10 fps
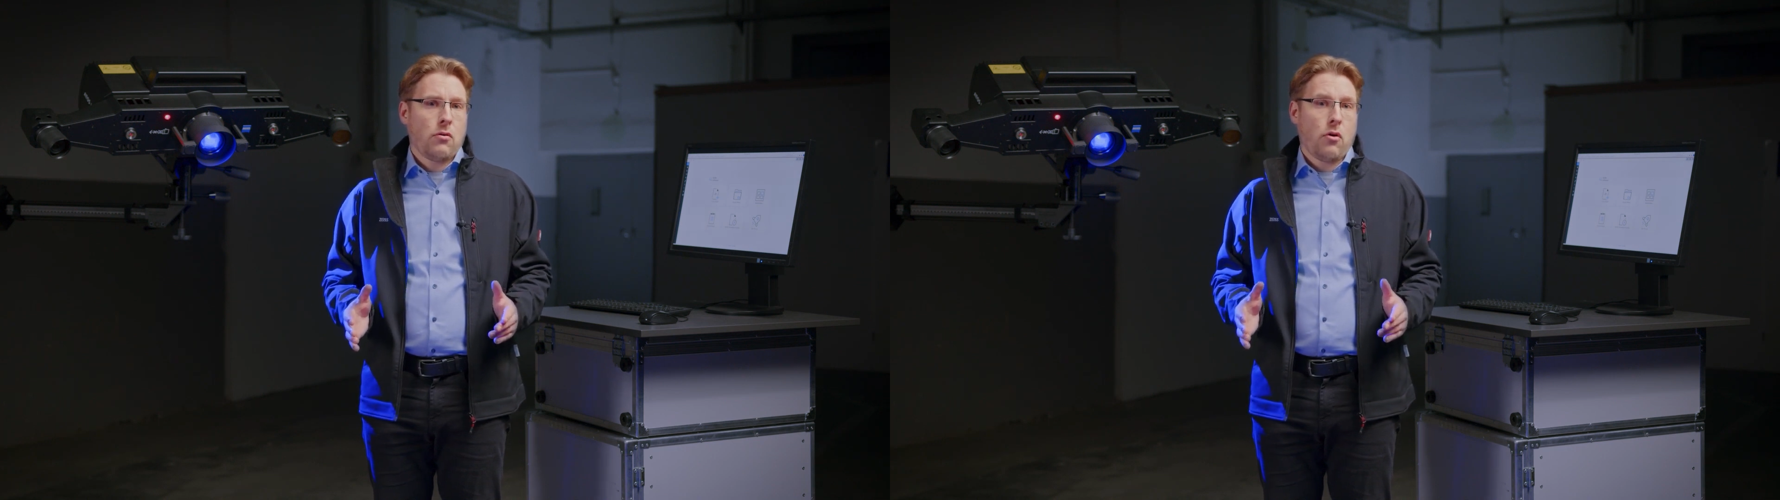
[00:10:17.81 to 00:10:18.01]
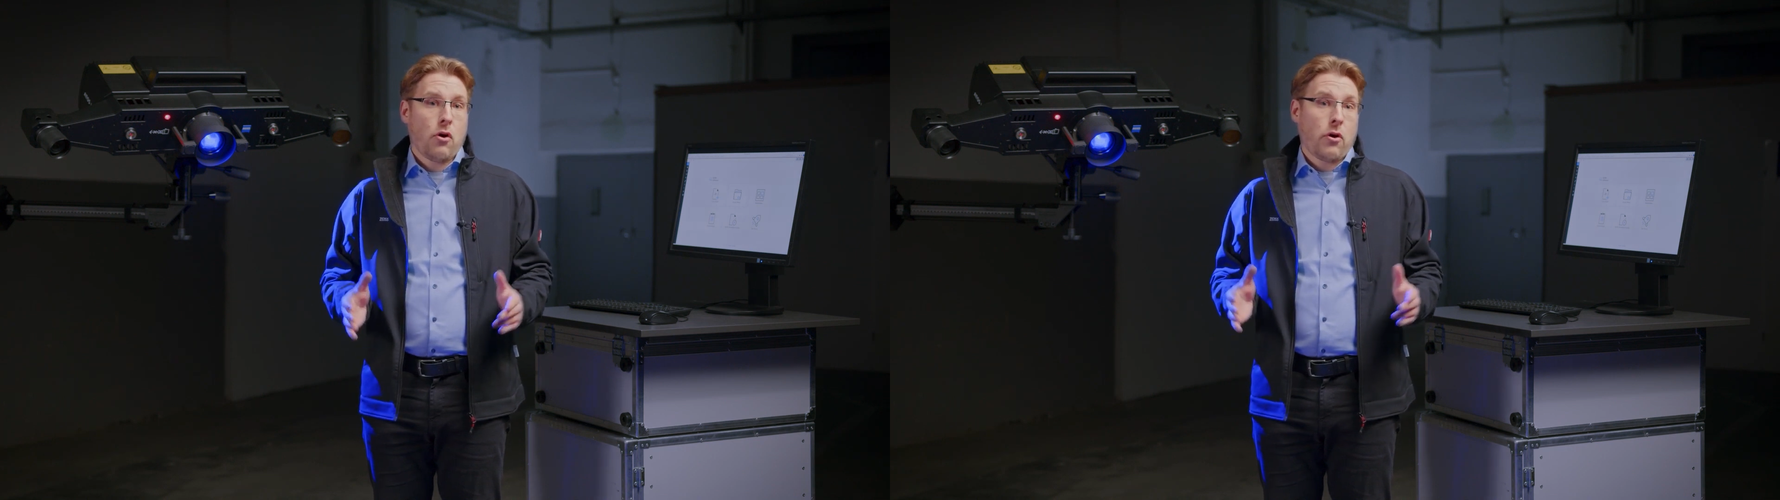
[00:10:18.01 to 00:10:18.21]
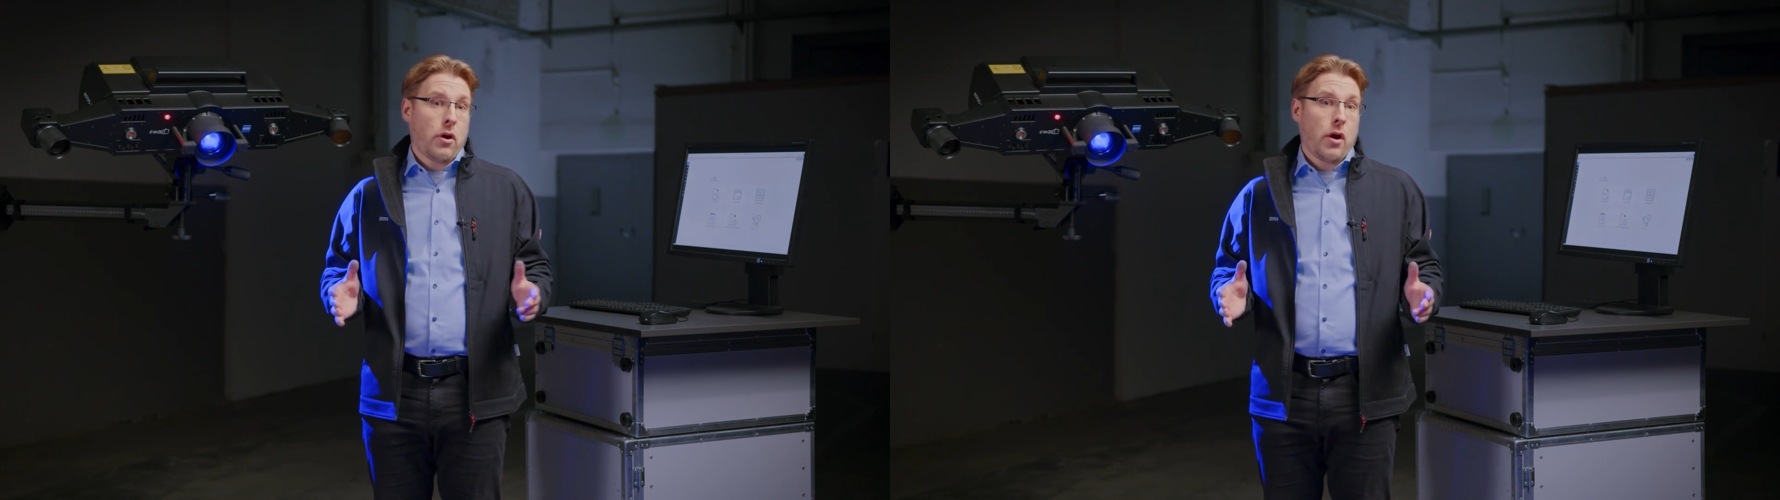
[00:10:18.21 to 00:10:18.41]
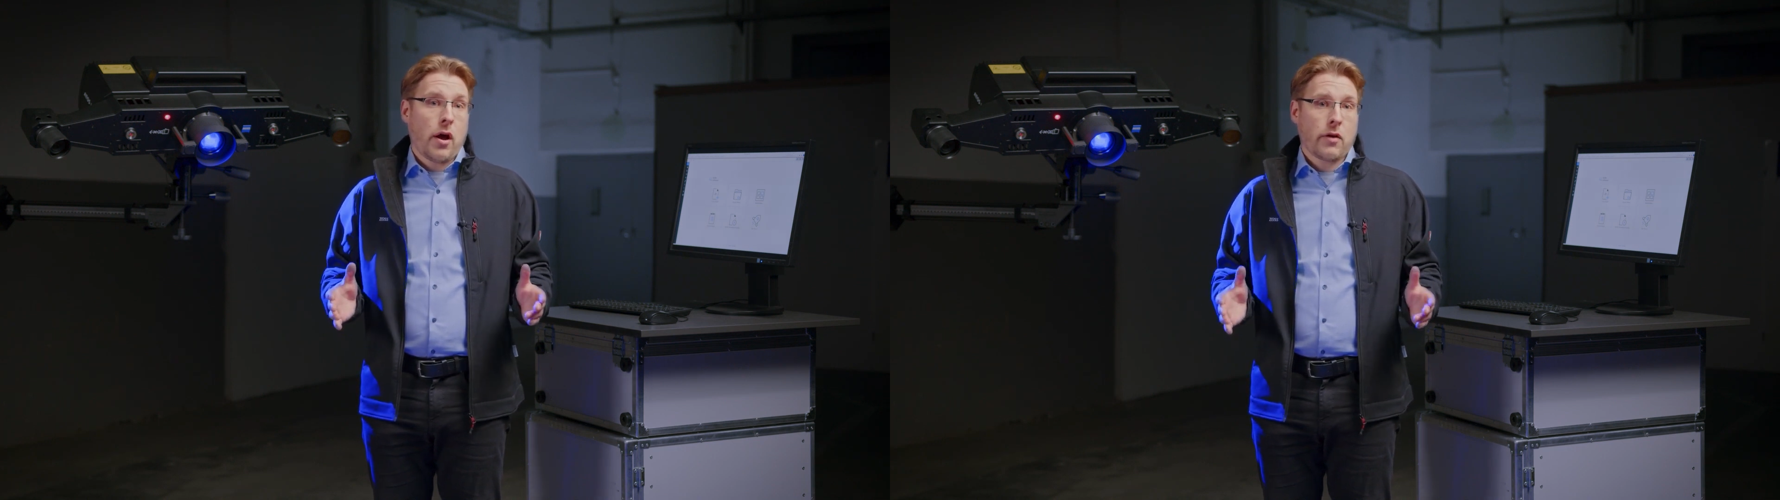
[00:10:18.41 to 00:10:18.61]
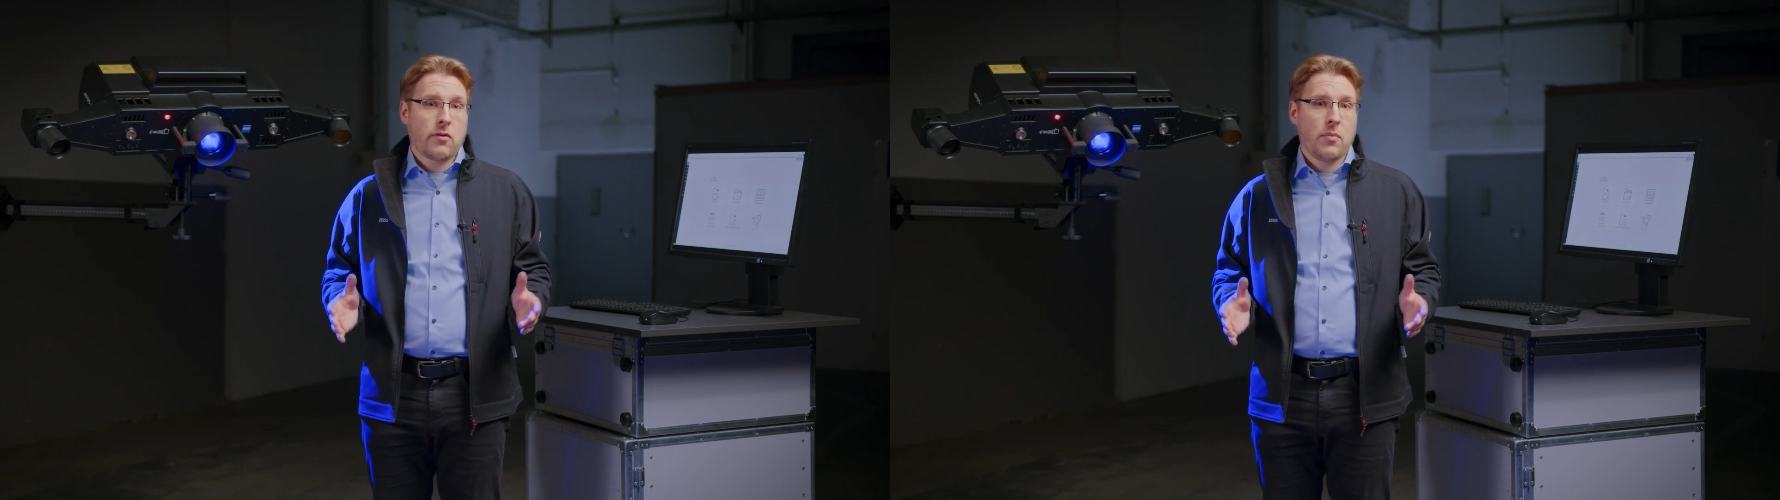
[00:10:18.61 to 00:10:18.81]
or
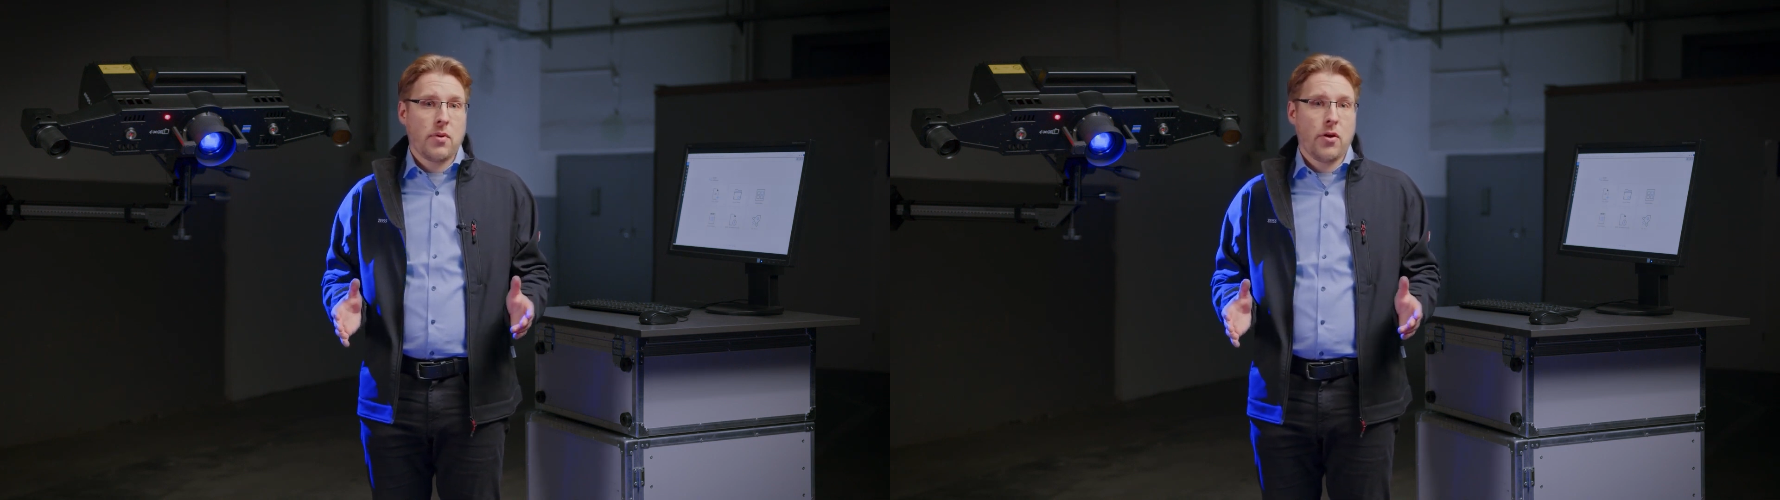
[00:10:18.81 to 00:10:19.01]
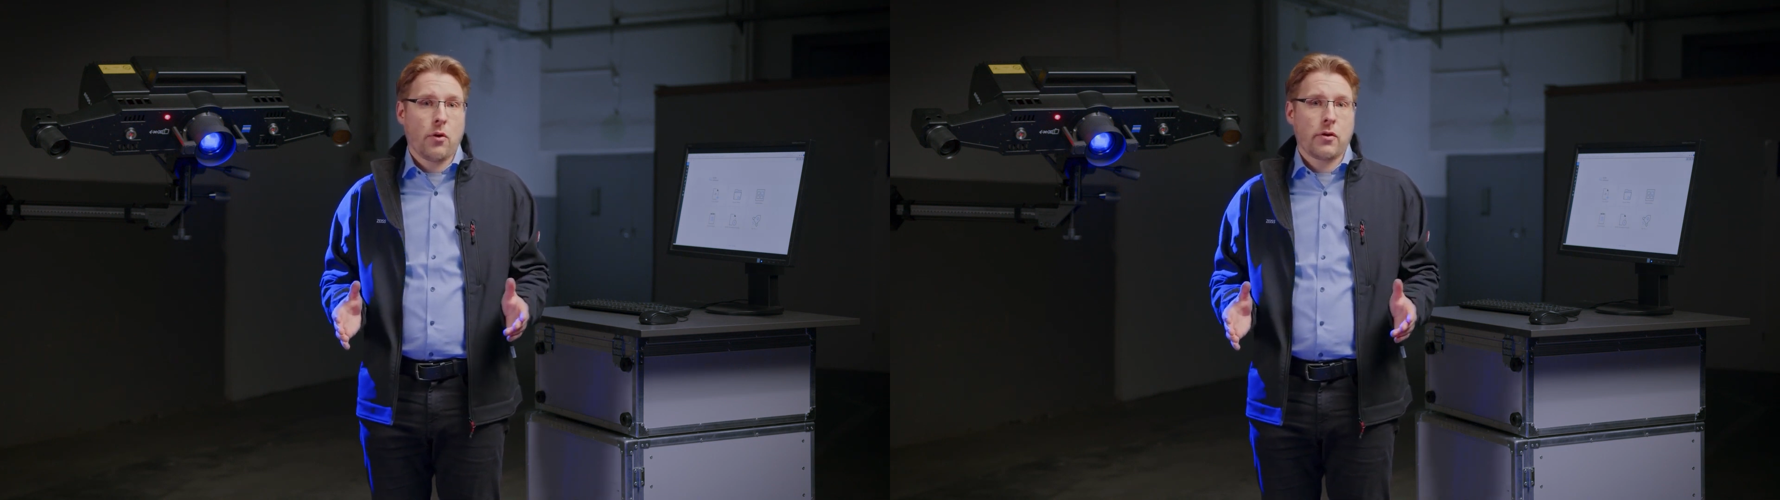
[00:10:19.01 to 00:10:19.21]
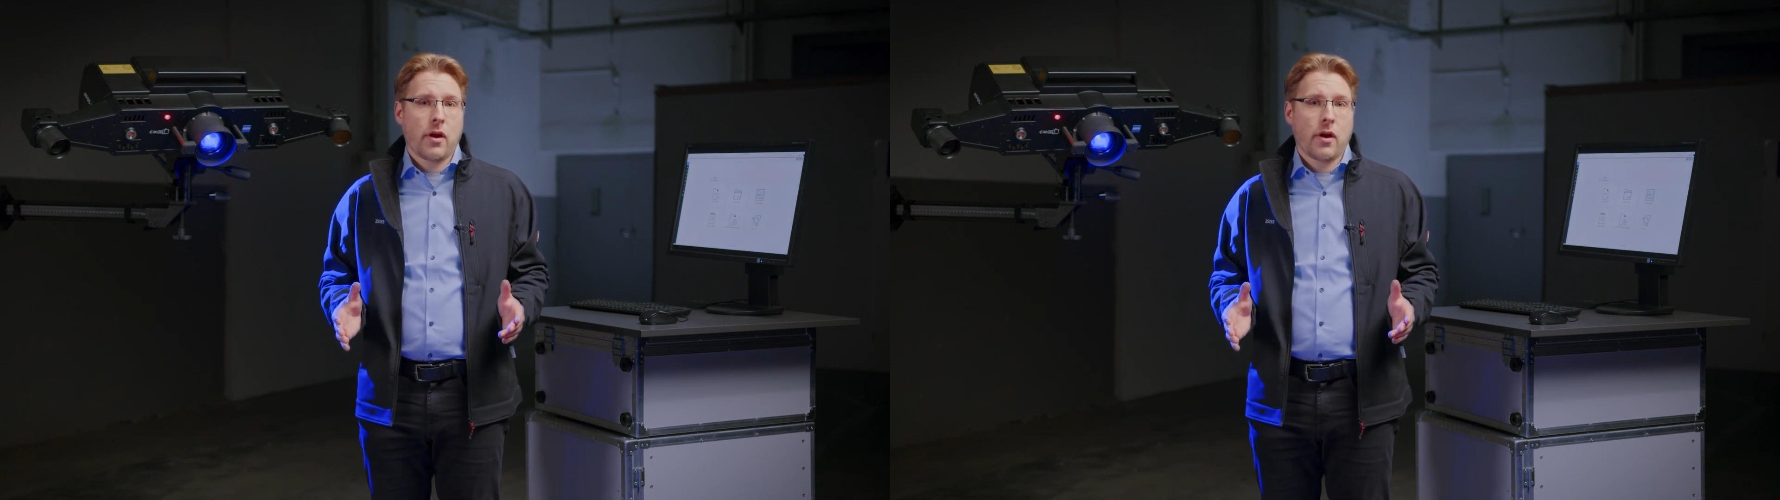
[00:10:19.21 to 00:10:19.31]
are simply not